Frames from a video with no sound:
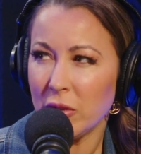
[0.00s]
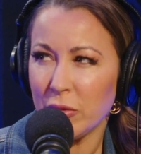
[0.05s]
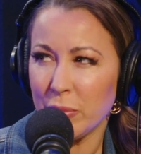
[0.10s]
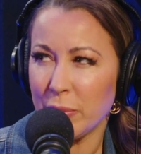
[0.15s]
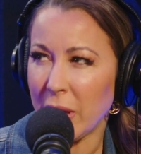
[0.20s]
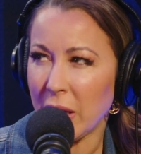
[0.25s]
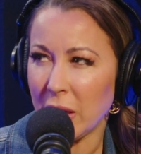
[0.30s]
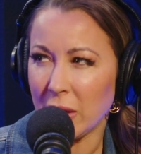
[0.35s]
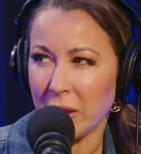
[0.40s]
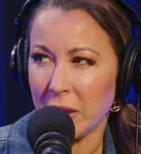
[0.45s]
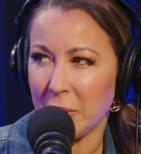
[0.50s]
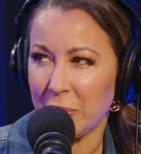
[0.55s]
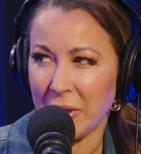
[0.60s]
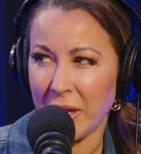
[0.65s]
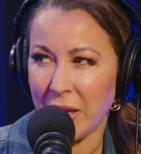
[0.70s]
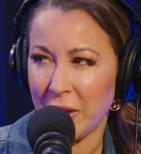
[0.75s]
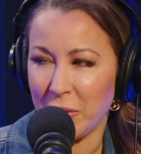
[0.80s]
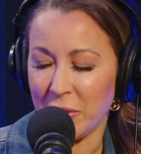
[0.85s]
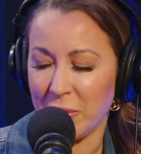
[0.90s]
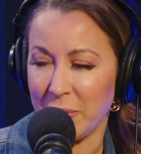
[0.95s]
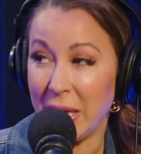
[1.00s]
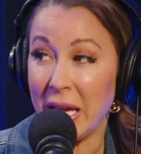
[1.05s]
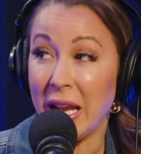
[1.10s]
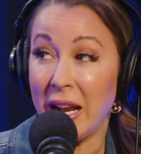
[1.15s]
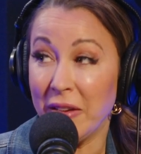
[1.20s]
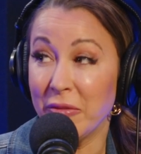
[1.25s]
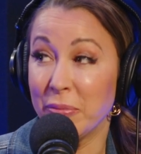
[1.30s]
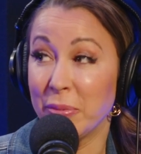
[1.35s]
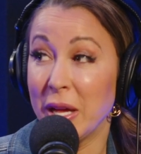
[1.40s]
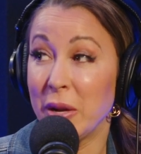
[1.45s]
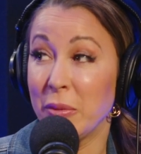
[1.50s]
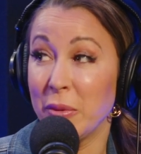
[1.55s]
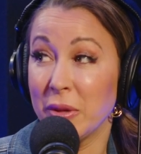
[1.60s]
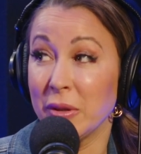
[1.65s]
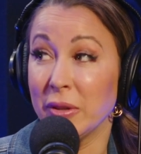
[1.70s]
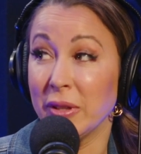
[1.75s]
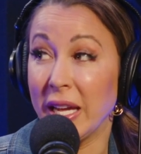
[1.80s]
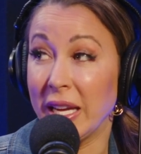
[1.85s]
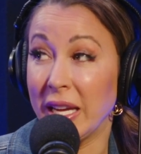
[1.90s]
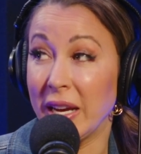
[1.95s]
you've barely played with me. And I've played with
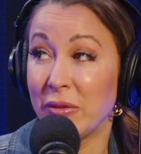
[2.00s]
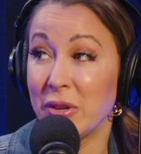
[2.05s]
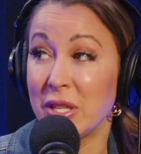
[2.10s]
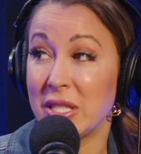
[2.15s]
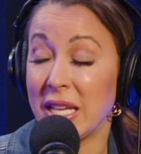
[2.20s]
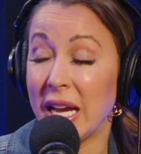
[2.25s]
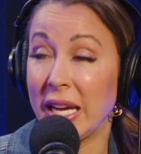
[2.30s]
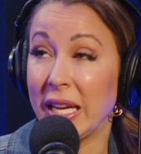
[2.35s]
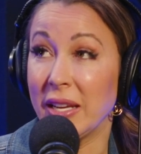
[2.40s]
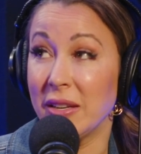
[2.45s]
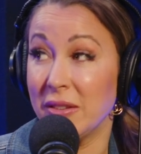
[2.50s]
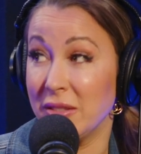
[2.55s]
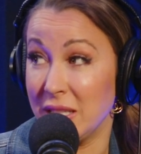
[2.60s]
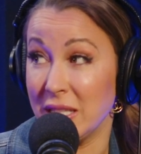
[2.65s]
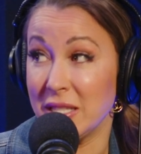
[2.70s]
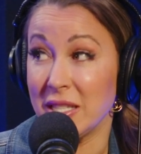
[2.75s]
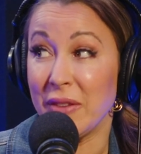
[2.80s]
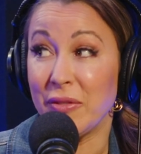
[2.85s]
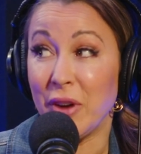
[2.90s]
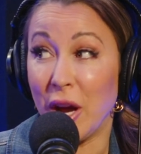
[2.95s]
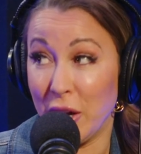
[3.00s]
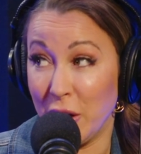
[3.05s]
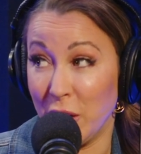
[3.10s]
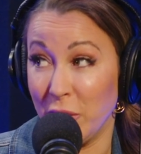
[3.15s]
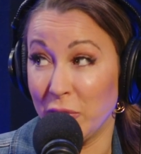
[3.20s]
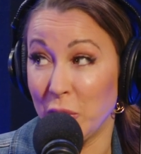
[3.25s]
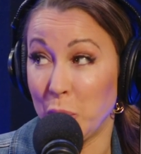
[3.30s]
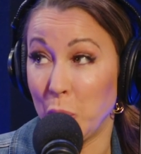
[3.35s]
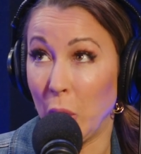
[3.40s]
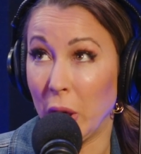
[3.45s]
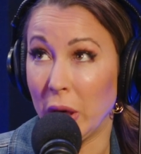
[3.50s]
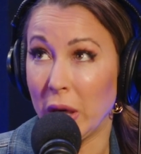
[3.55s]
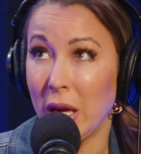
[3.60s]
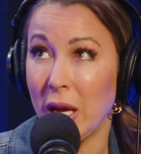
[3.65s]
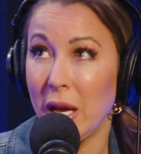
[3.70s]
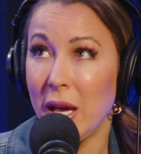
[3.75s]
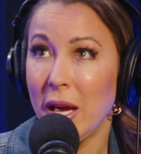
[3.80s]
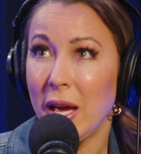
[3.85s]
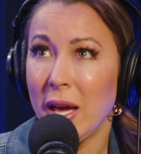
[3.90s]
her like every second since I've gotten home from work.